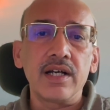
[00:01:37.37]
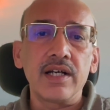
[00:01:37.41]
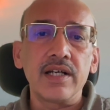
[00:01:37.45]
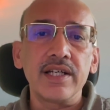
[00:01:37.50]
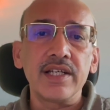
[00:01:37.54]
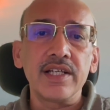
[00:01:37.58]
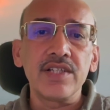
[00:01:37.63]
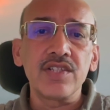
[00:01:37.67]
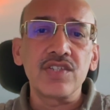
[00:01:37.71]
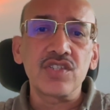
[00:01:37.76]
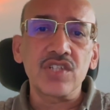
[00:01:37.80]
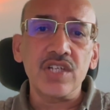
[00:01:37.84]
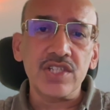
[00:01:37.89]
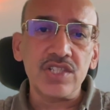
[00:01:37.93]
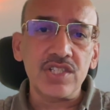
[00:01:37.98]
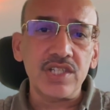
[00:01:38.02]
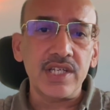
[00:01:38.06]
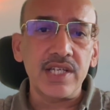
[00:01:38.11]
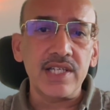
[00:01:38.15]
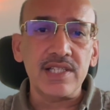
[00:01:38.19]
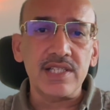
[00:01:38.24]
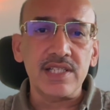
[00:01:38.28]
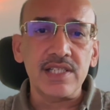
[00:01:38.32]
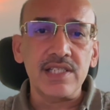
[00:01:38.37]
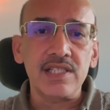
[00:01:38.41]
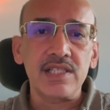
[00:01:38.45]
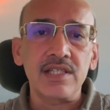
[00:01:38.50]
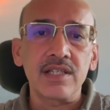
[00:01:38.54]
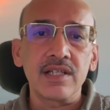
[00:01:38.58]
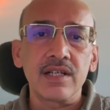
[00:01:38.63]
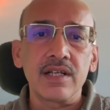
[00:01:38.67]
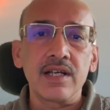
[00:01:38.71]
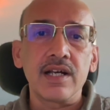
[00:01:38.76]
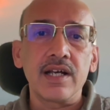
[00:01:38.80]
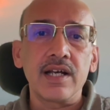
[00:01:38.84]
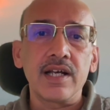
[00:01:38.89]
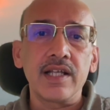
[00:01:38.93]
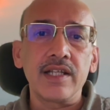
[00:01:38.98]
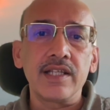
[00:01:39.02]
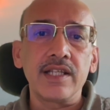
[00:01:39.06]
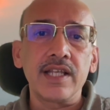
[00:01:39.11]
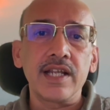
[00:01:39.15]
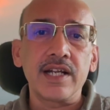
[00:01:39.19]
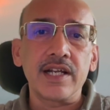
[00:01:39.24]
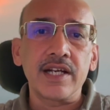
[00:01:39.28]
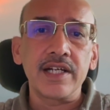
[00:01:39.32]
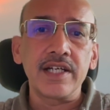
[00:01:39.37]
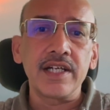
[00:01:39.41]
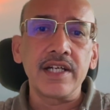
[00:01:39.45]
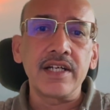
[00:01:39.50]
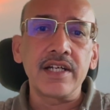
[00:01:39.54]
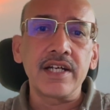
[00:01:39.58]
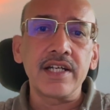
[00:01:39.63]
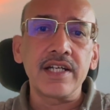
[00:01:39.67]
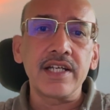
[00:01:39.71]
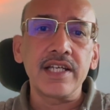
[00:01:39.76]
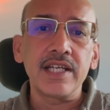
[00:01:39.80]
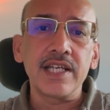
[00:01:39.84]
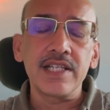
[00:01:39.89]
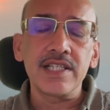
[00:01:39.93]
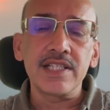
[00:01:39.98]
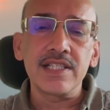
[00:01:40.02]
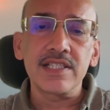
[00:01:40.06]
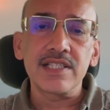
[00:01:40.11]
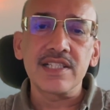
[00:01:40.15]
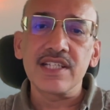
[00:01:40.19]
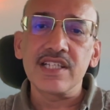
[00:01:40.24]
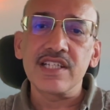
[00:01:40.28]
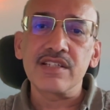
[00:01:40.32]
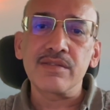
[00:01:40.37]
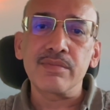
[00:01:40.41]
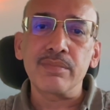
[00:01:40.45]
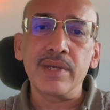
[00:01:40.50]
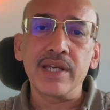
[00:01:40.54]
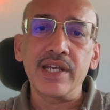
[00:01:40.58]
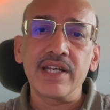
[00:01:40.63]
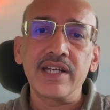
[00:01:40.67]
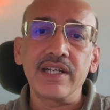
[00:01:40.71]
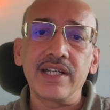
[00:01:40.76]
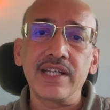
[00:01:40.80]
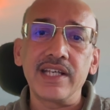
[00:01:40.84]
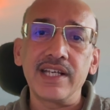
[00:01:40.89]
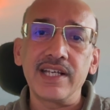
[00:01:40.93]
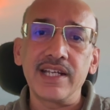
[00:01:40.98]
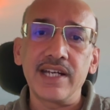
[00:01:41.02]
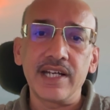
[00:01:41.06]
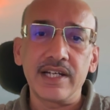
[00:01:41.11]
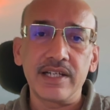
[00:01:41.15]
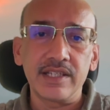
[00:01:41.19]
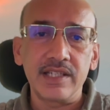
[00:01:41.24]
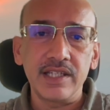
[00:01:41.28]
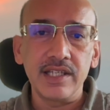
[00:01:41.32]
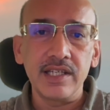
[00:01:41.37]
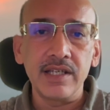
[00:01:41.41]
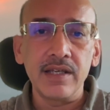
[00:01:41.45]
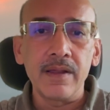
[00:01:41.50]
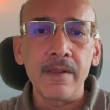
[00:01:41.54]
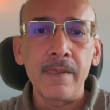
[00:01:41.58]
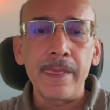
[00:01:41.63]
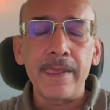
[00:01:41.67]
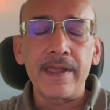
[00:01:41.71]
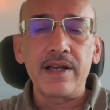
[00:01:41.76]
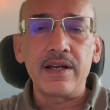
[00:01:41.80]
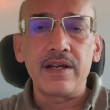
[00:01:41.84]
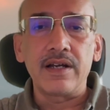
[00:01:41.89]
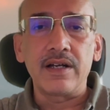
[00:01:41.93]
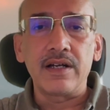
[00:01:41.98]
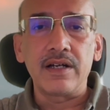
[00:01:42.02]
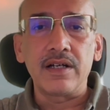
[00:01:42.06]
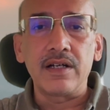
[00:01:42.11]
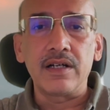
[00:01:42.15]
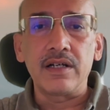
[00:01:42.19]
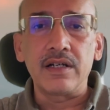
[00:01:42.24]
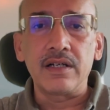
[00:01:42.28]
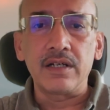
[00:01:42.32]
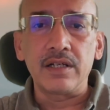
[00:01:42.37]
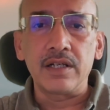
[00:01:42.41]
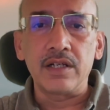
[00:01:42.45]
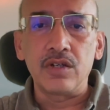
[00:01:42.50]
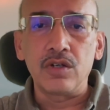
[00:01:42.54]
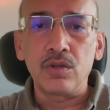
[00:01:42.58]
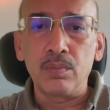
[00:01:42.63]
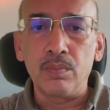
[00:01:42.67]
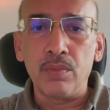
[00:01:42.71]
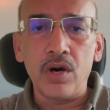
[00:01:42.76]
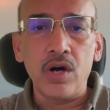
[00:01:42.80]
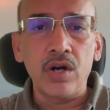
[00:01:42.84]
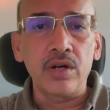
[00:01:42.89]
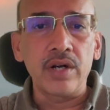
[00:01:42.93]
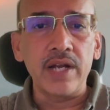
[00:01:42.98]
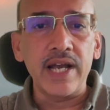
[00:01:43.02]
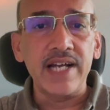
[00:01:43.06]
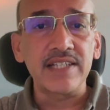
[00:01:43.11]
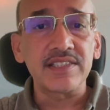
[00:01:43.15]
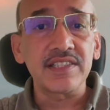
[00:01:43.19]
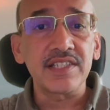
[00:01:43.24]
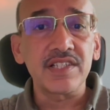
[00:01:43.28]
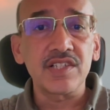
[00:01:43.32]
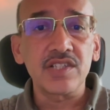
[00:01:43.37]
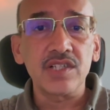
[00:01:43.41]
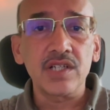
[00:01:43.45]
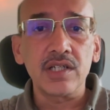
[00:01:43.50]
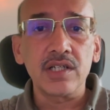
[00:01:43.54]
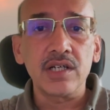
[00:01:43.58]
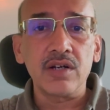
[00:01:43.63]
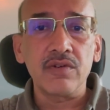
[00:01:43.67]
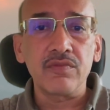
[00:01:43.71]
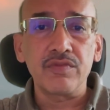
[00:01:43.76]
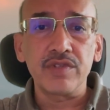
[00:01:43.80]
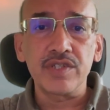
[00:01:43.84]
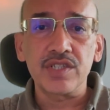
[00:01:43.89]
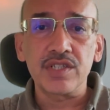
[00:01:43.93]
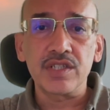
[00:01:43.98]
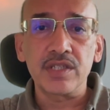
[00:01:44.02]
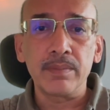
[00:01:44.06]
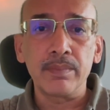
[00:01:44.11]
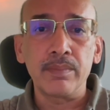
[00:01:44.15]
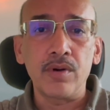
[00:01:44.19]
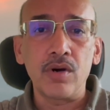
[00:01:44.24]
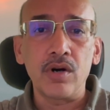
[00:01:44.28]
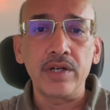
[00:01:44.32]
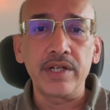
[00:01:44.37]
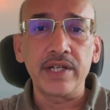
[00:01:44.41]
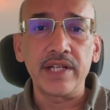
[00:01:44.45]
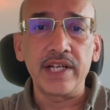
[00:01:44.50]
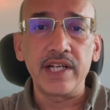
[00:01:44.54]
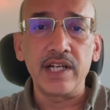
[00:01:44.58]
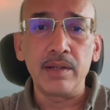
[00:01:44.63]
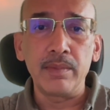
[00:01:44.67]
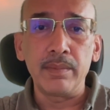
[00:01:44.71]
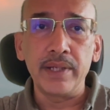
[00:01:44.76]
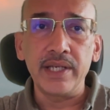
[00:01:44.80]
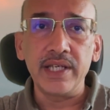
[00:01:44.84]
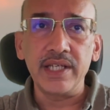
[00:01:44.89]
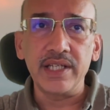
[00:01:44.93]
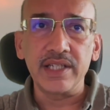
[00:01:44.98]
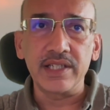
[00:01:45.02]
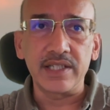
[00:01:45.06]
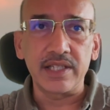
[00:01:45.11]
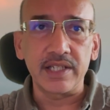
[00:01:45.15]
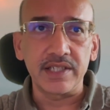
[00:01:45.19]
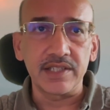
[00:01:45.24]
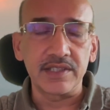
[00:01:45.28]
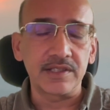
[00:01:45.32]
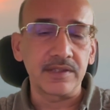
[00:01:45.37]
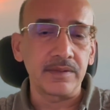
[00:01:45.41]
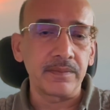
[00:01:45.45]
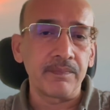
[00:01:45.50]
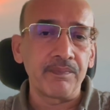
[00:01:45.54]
in such cases, the credit rating agencies may degrade the bond, as a result of which the bond yield may increase.